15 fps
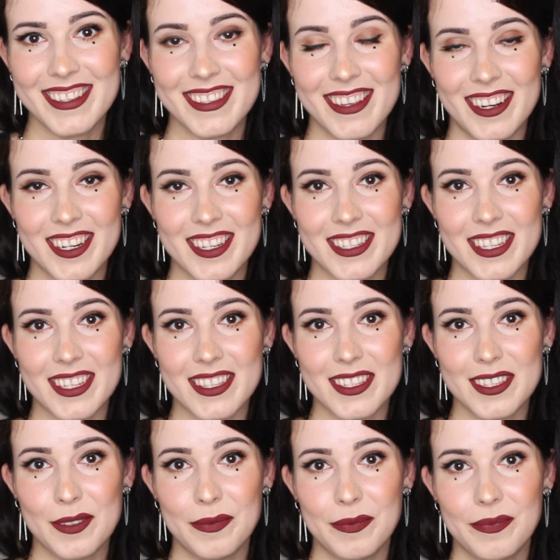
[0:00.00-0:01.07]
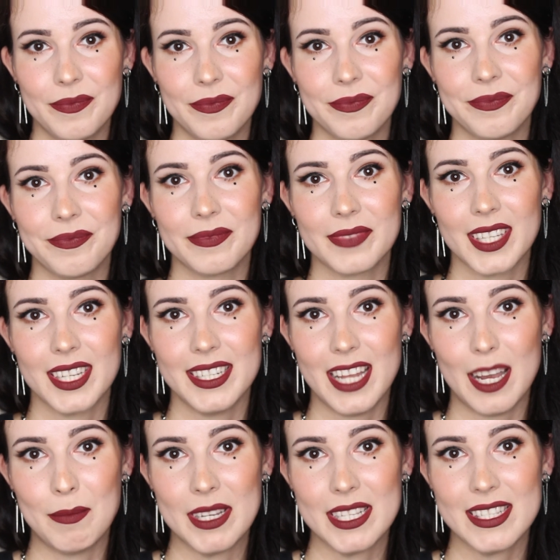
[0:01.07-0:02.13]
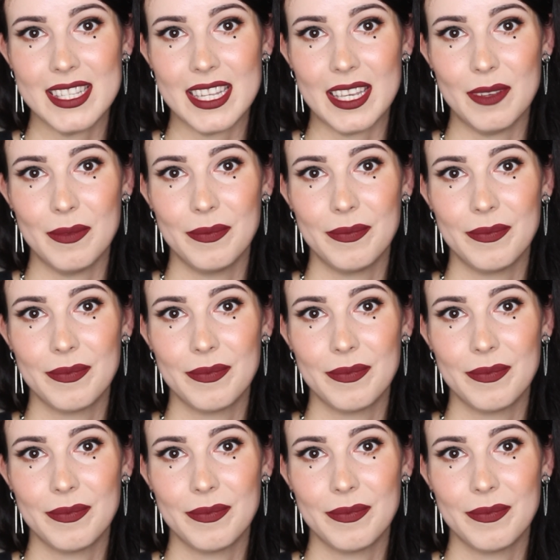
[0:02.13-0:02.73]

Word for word: starseeds. Namaste.